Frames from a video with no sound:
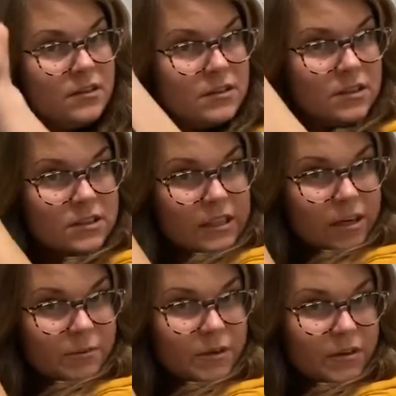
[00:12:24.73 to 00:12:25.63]
So see how
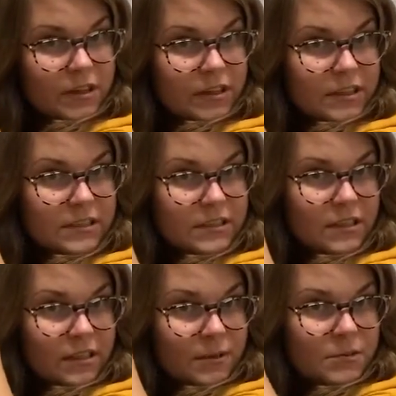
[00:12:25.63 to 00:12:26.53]
I'm doing this?
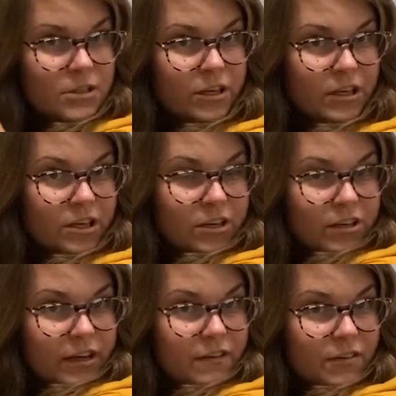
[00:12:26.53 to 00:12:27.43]
And then I'm starting curling
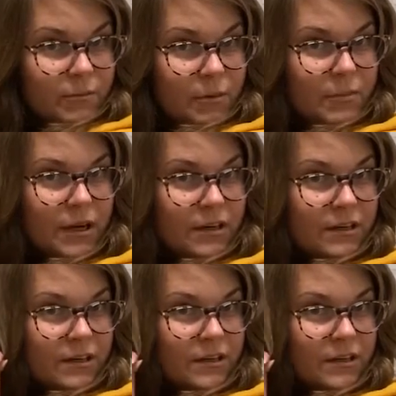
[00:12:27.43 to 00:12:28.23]
it from up here.